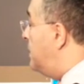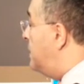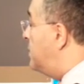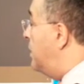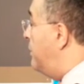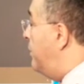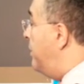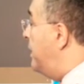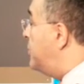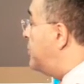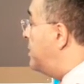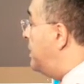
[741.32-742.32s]
So very
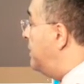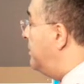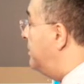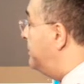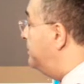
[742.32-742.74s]
interesting.